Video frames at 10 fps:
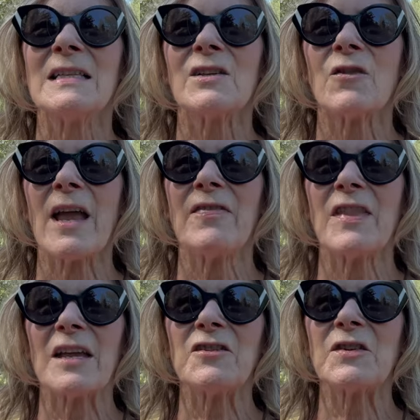So again,
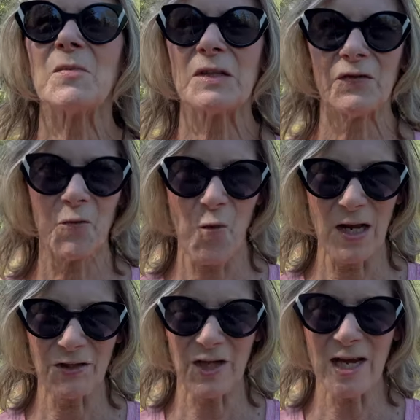thank you so much for
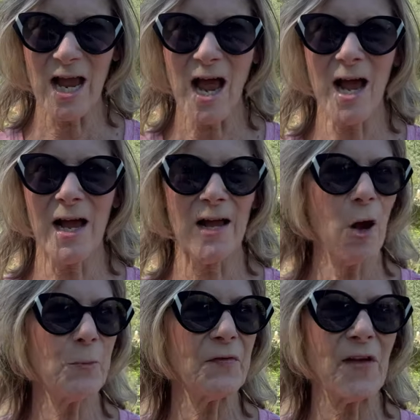watching. Uh, I
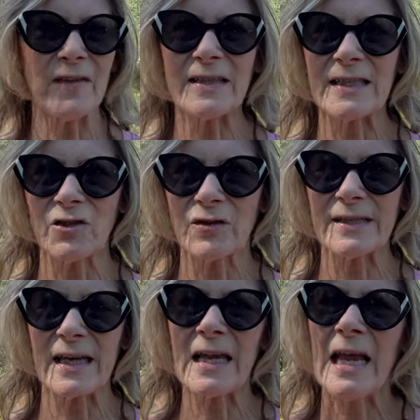hope you found this
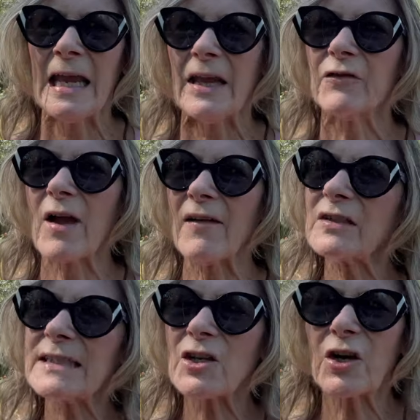interesting. If you
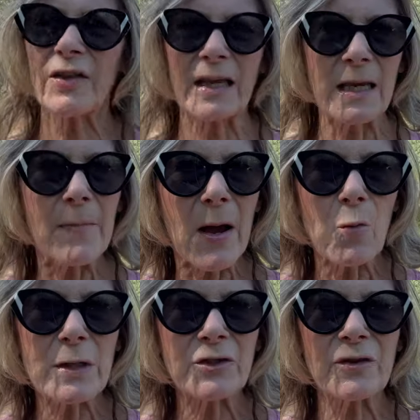haven't started thinking about
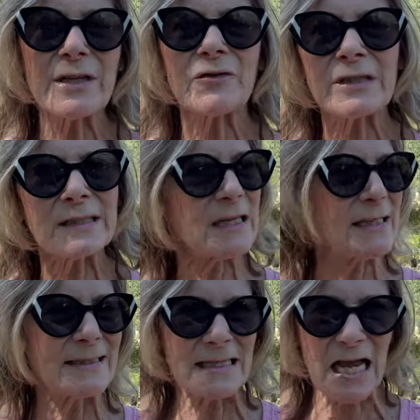winter interest,
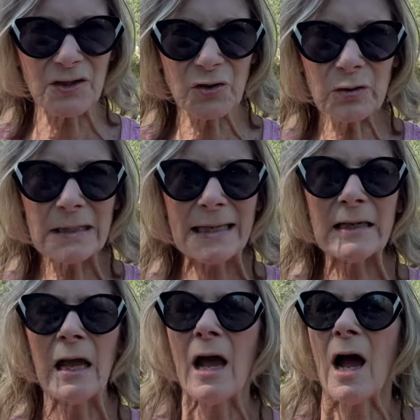it's not too late.
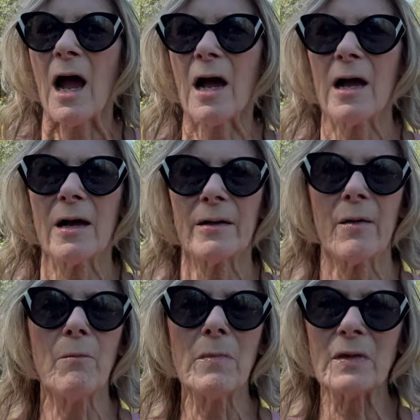Uh,
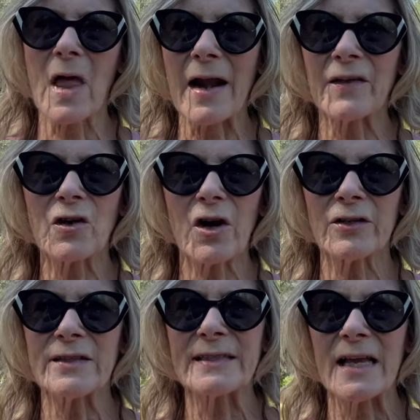a lot of the
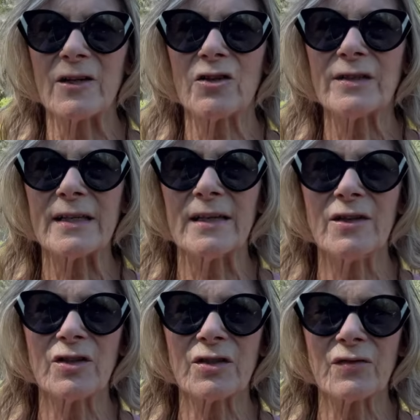garden centers and
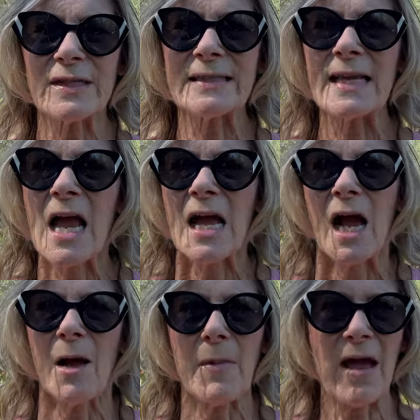nurseries
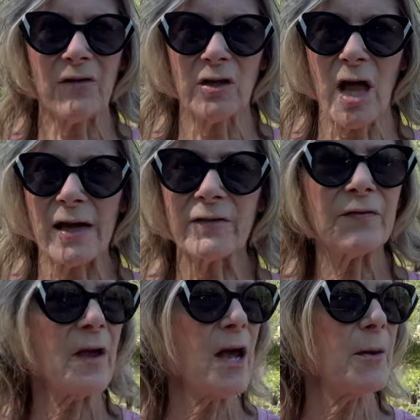um, have a lot
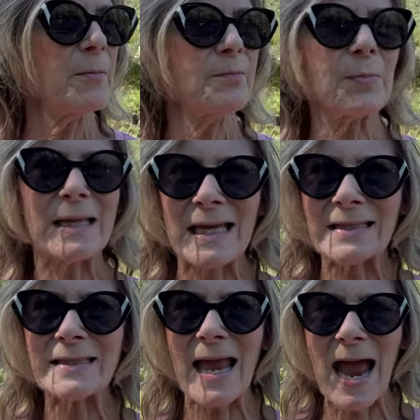of uh,
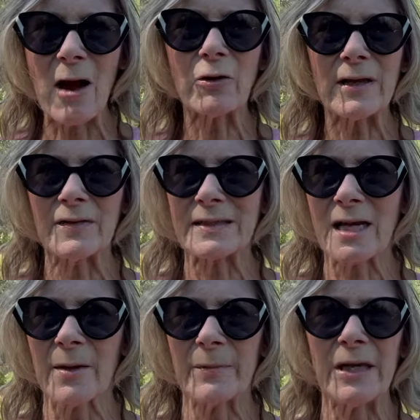plants out at this
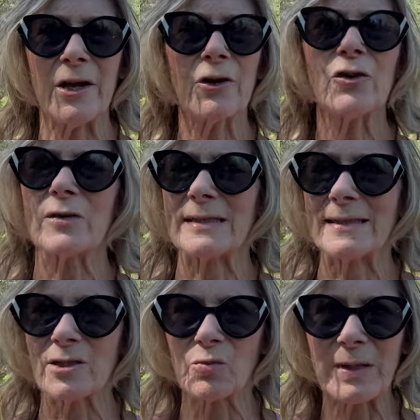time of year. You can
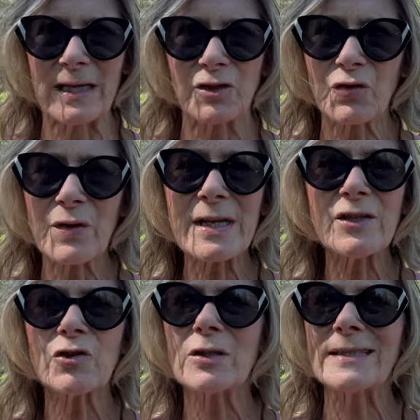still plant
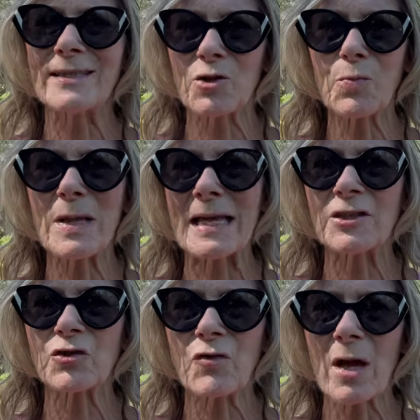trees, you can still plant
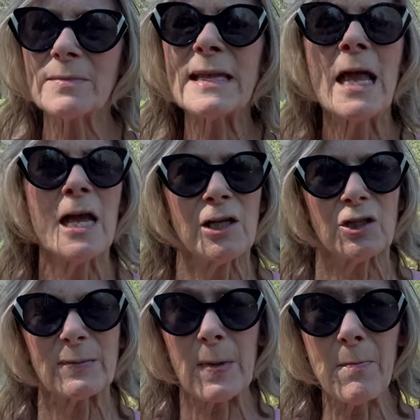shrubs.
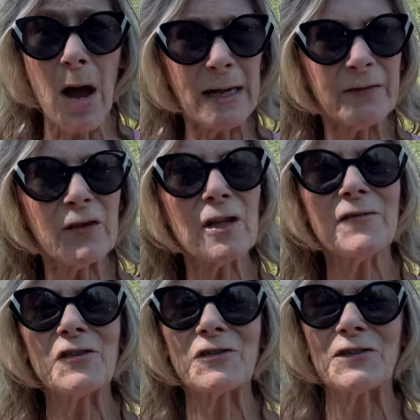Just be mindful of
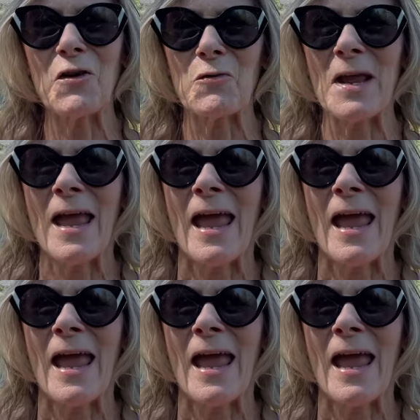your zone.